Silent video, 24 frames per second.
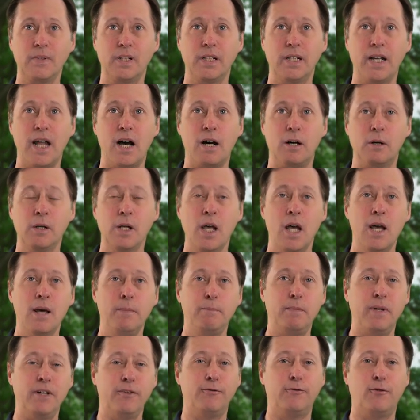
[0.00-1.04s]
Now,
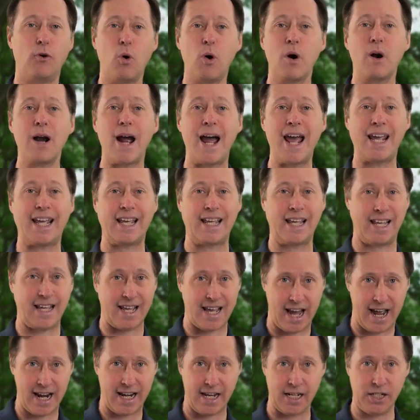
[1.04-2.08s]
before I
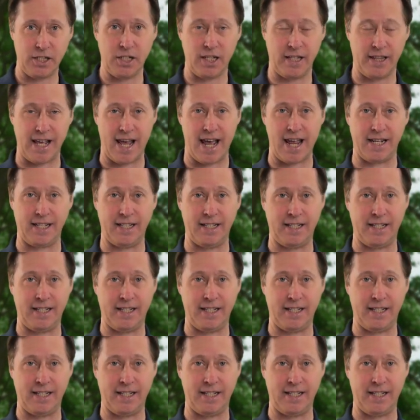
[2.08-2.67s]
got into that